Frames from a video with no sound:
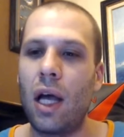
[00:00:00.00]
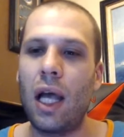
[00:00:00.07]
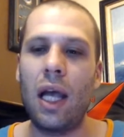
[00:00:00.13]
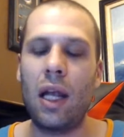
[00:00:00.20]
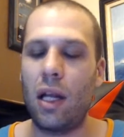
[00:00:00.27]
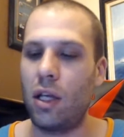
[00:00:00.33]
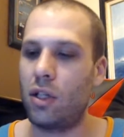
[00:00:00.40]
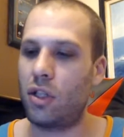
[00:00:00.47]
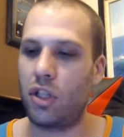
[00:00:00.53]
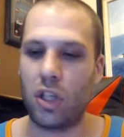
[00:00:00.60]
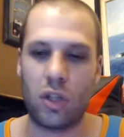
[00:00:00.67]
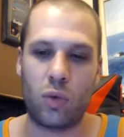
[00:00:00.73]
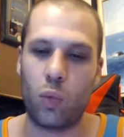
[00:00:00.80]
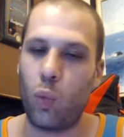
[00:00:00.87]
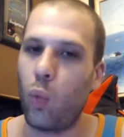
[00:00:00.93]
it is
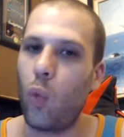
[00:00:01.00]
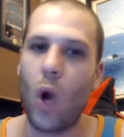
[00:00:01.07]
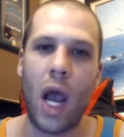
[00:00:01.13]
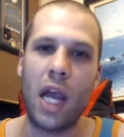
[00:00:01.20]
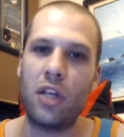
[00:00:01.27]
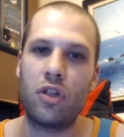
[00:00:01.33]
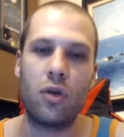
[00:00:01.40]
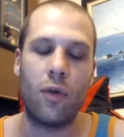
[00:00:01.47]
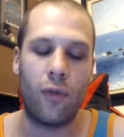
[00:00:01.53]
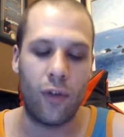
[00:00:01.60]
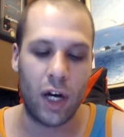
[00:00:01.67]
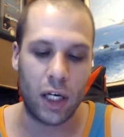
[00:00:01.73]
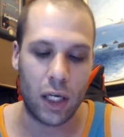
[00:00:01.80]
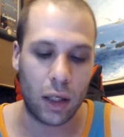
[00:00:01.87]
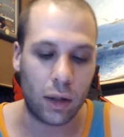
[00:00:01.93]
just way too
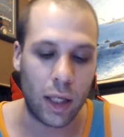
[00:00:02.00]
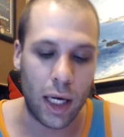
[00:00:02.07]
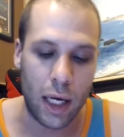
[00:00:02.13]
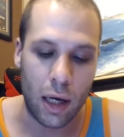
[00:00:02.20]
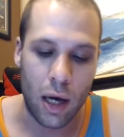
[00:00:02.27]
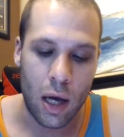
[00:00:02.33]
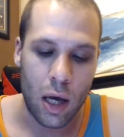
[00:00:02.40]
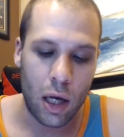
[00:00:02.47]
fucking late,